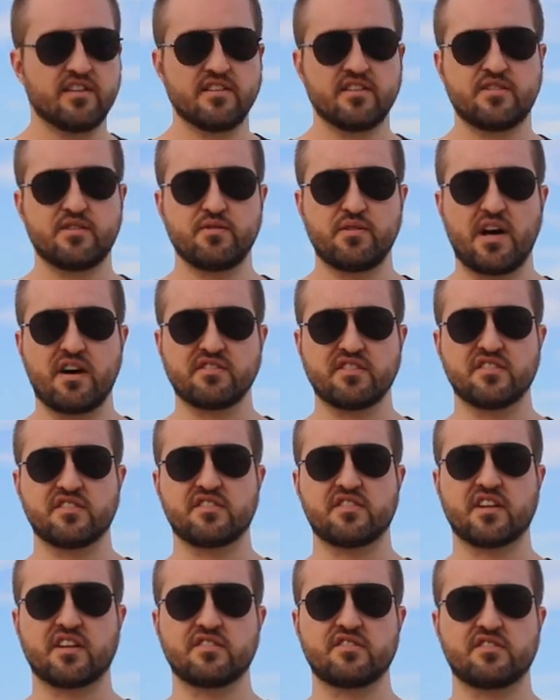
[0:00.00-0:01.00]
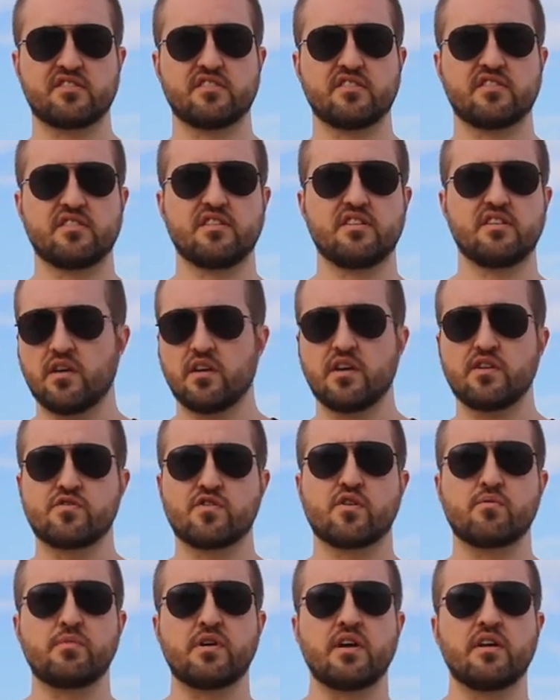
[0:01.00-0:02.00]
2006. He
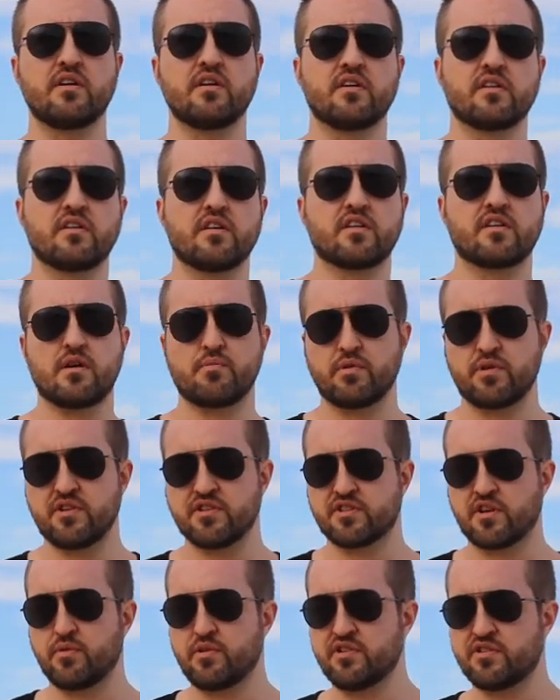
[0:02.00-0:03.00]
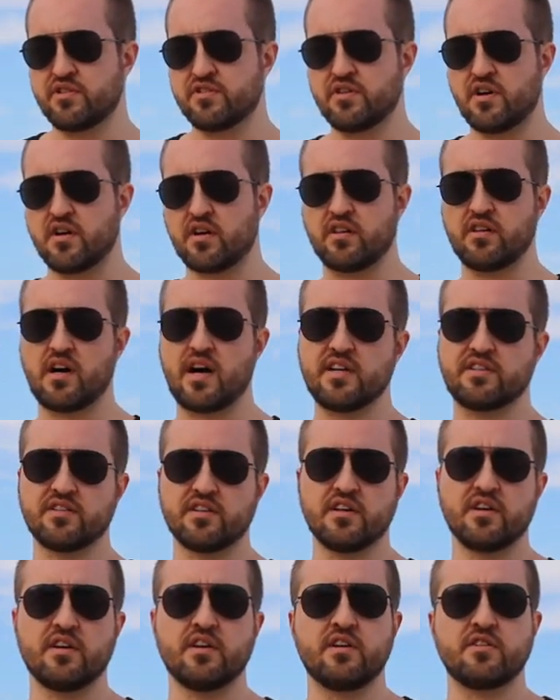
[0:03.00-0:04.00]
told me a couple years ago, we used to talk a lot,
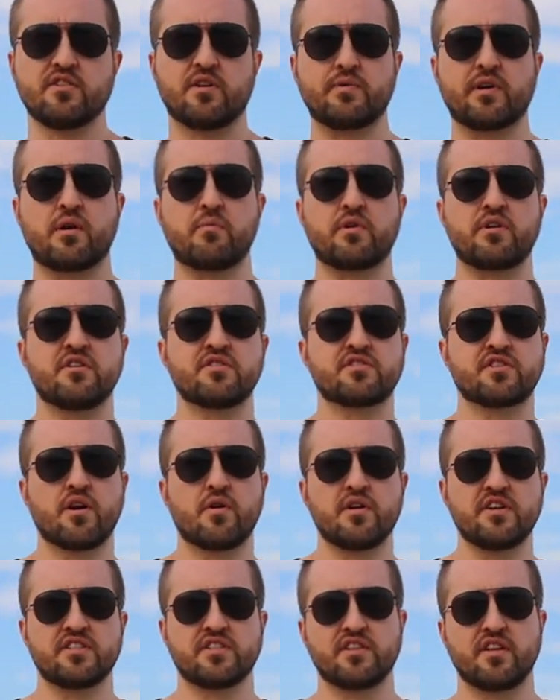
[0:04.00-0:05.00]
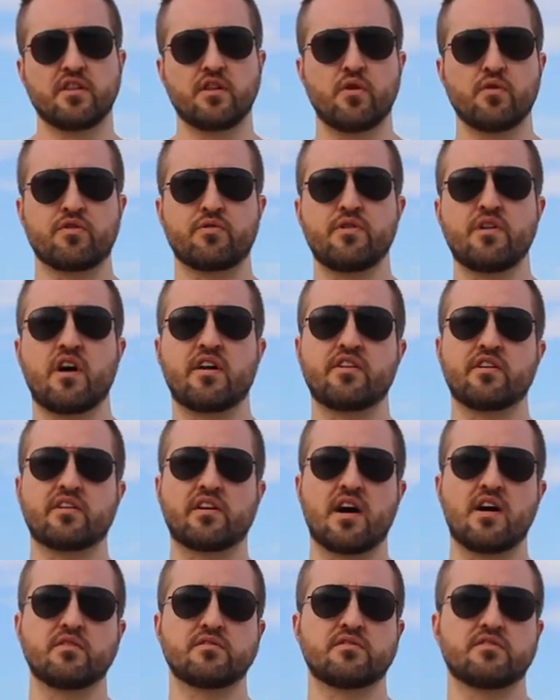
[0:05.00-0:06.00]
told me a couple years ago he's in the low 300
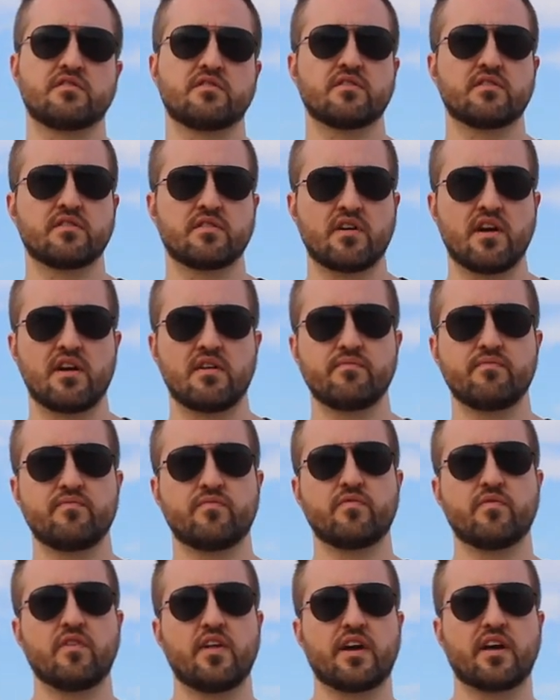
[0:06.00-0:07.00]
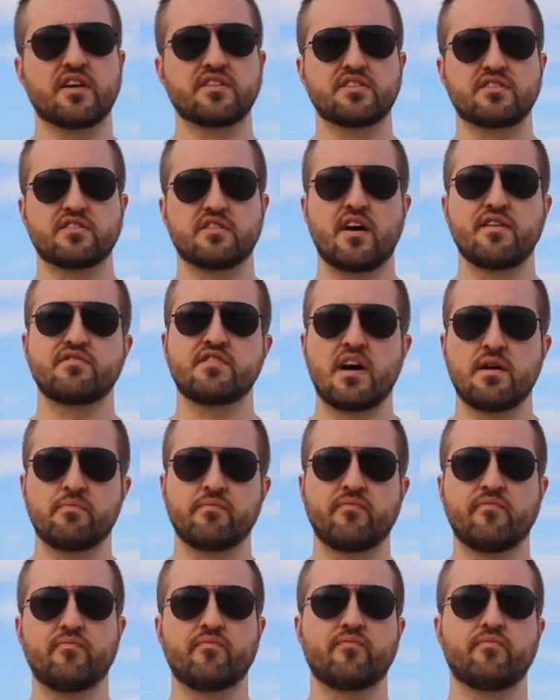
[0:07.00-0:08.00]
count, okay? Like it's his lifetime
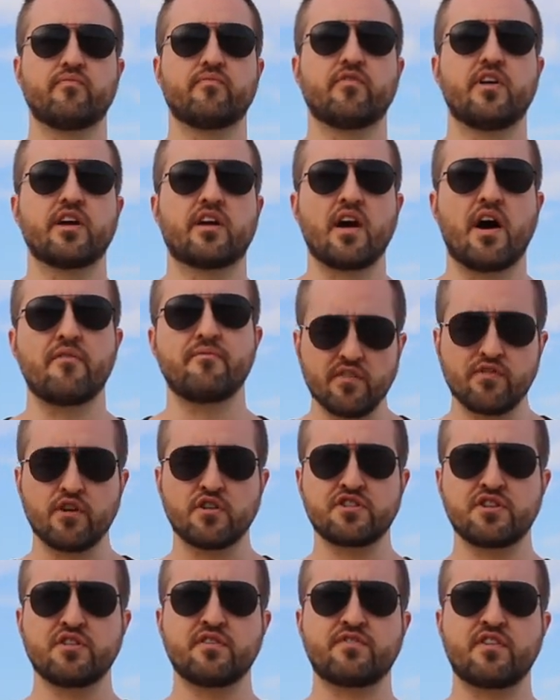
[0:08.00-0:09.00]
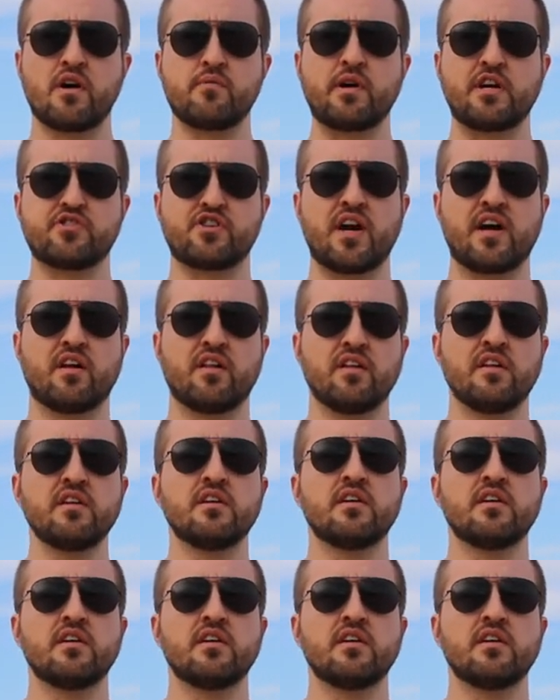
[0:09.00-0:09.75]
lay count. Those of you that follow my channel,